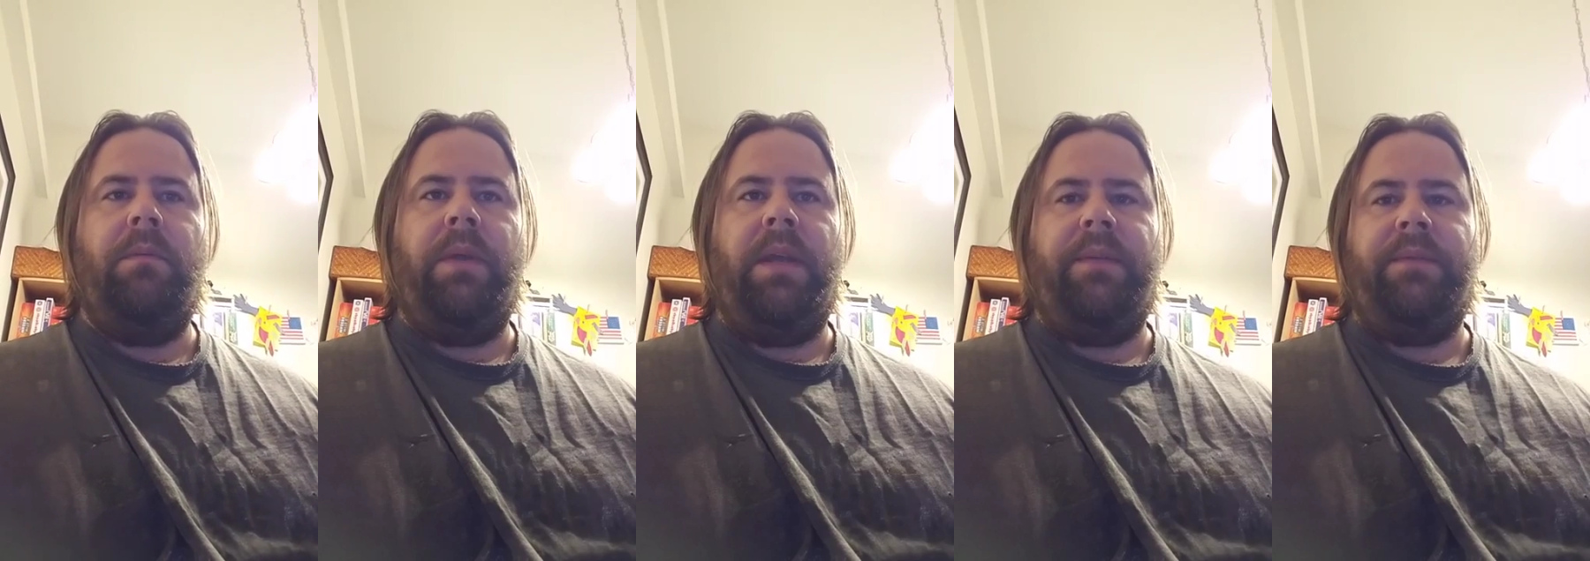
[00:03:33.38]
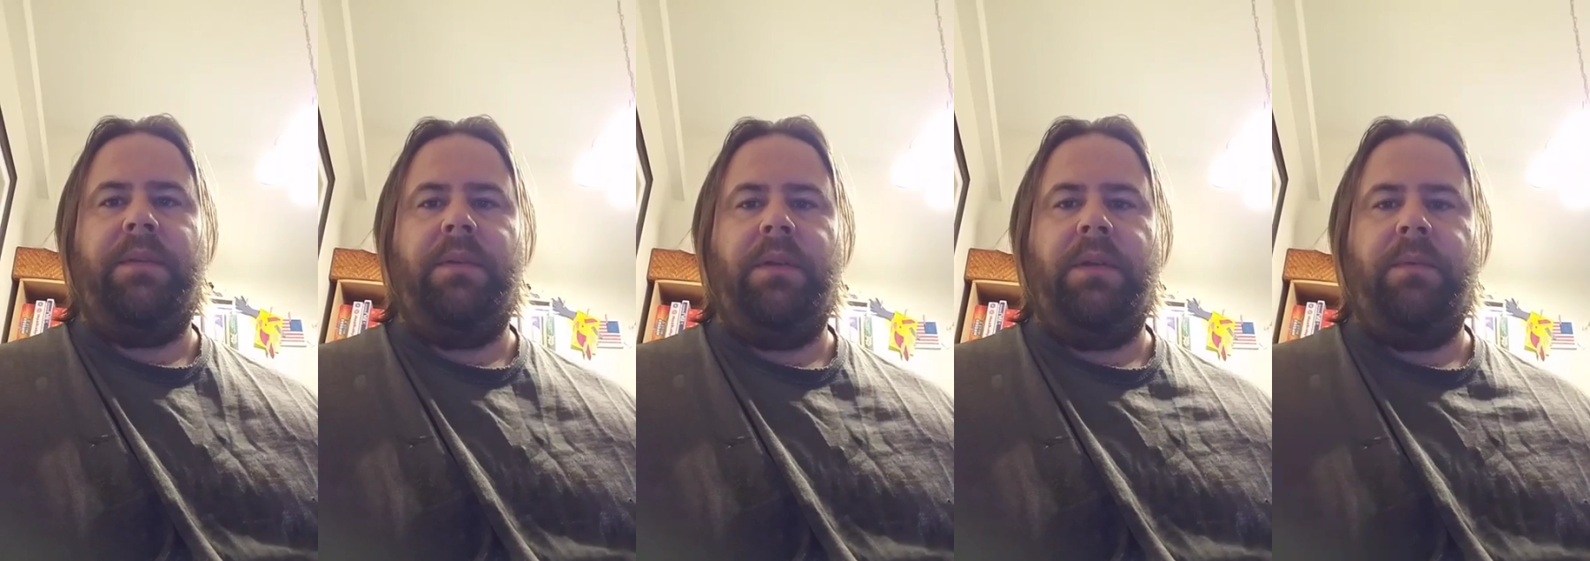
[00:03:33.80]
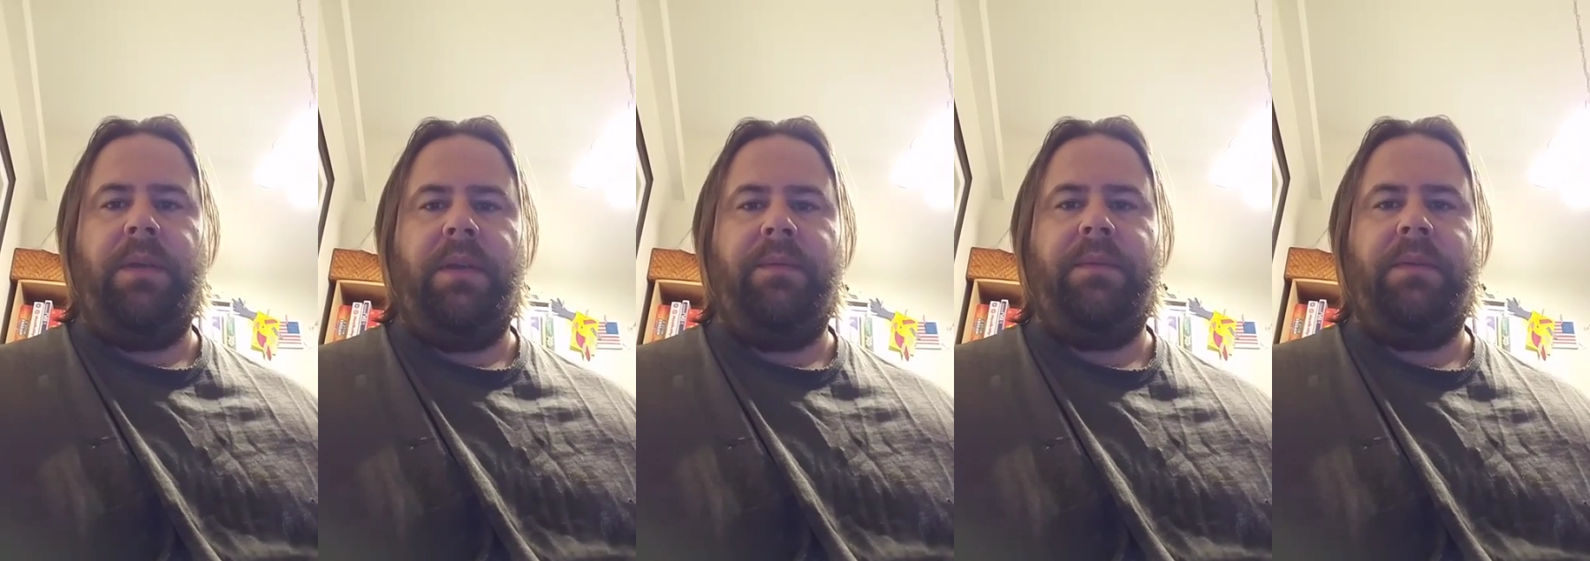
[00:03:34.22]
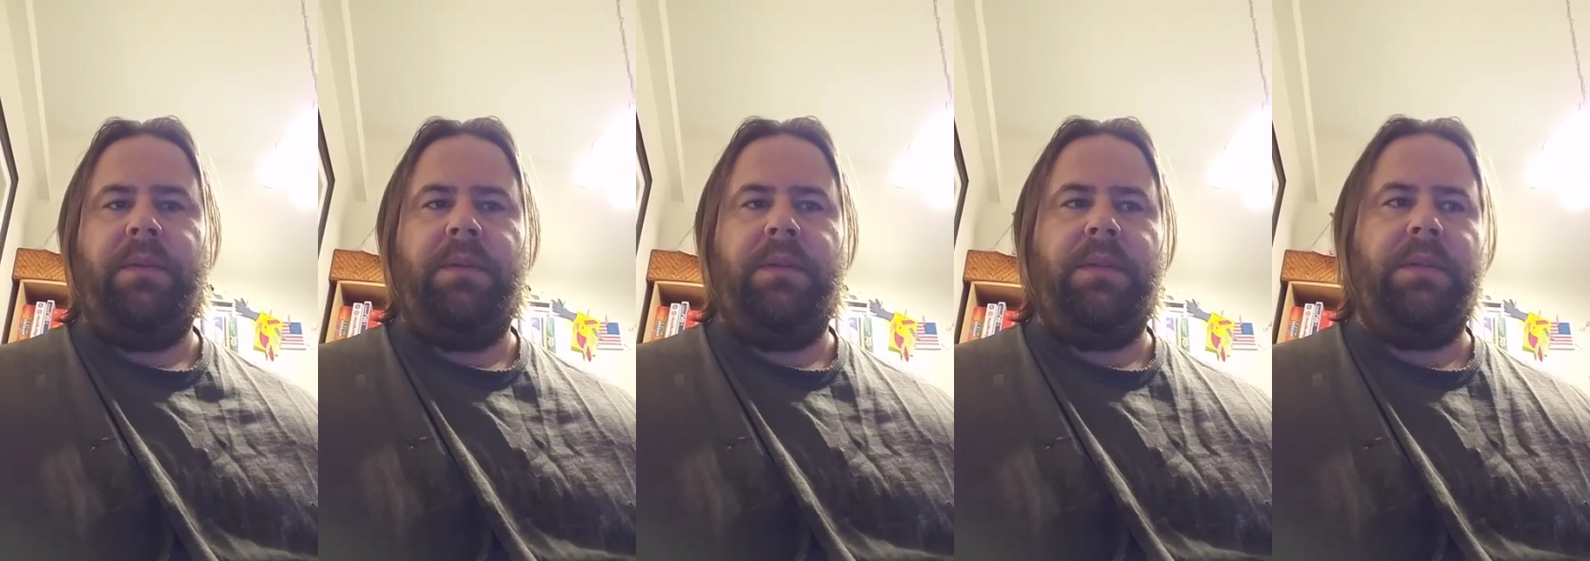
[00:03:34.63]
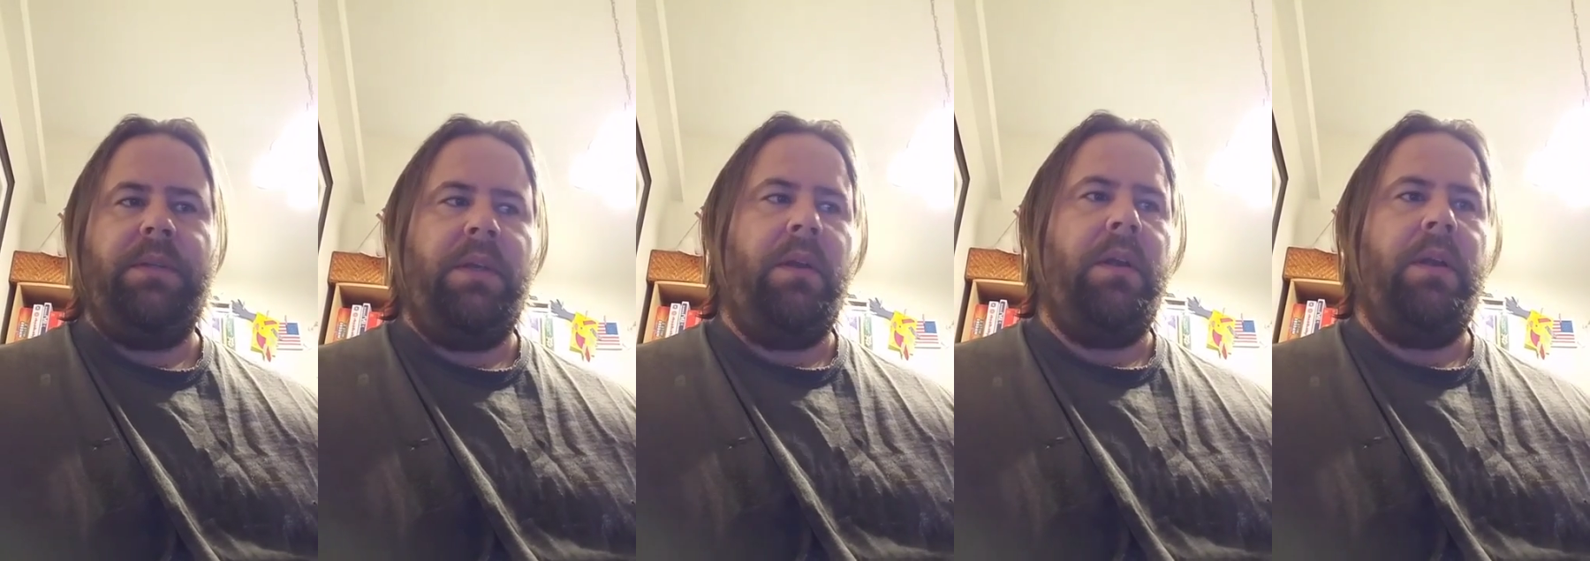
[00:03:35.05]
we have to look, and we have to
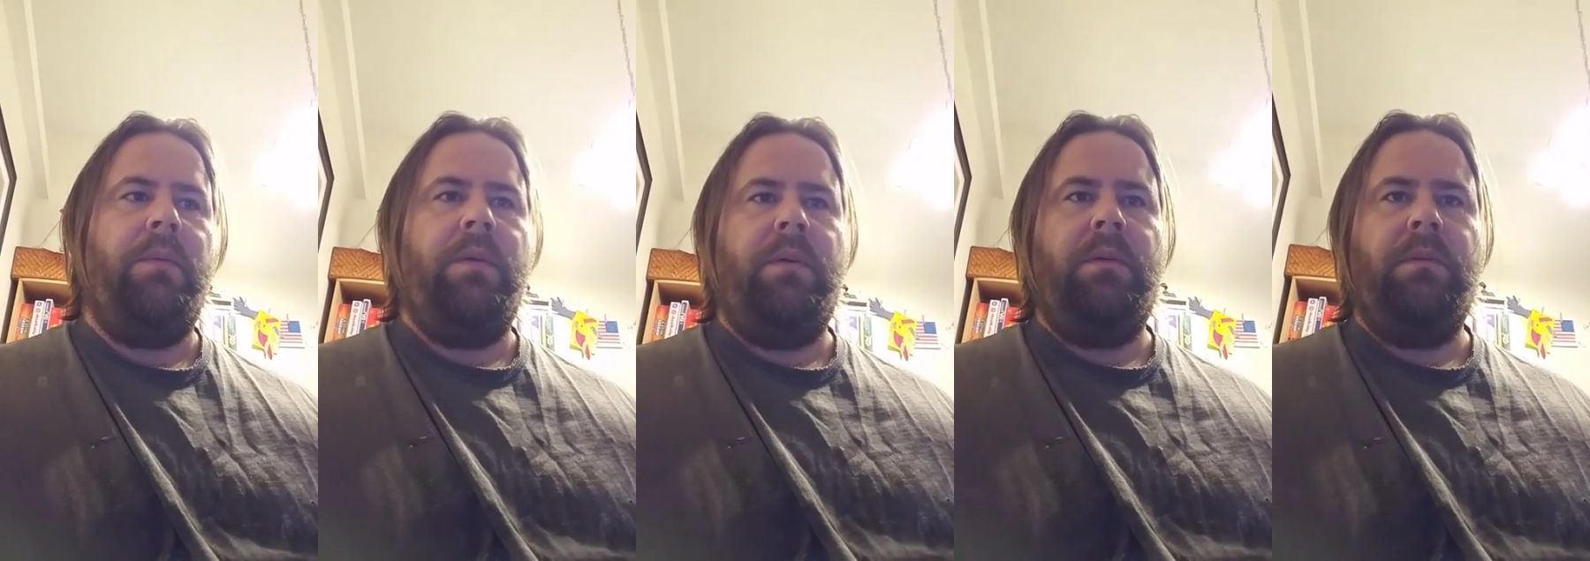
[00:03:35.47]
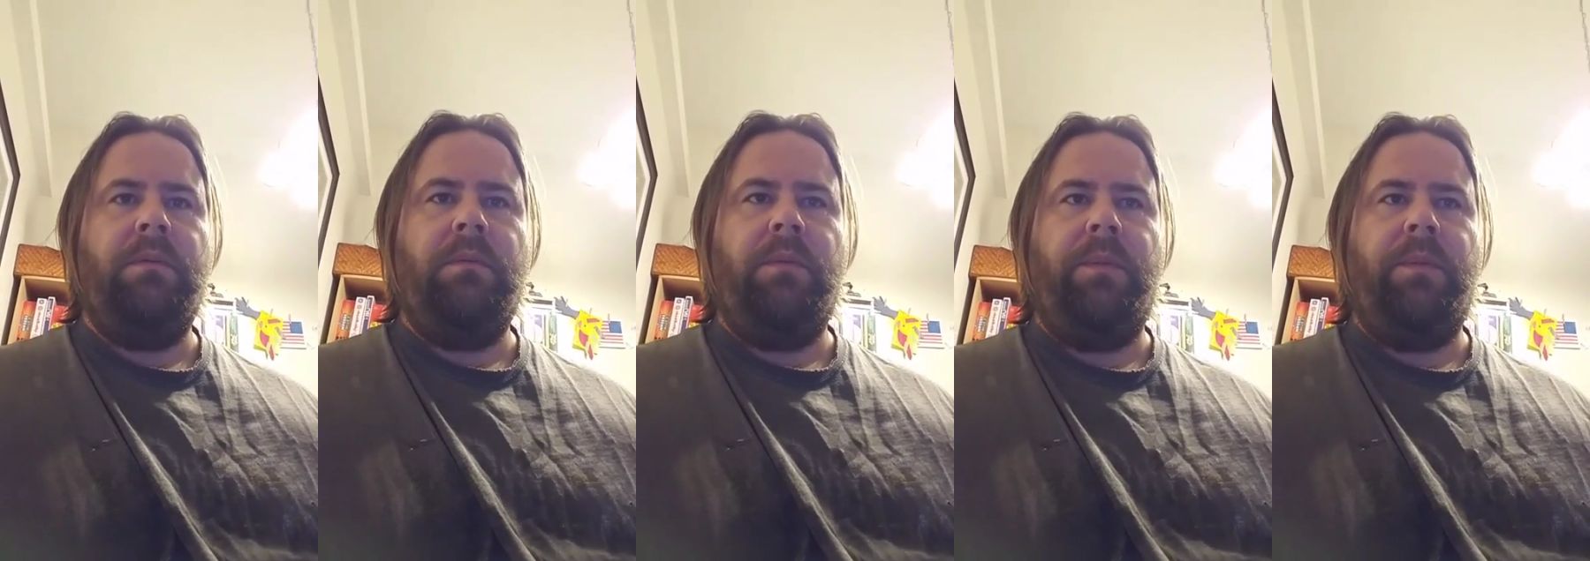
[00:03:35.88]
say, all right, well,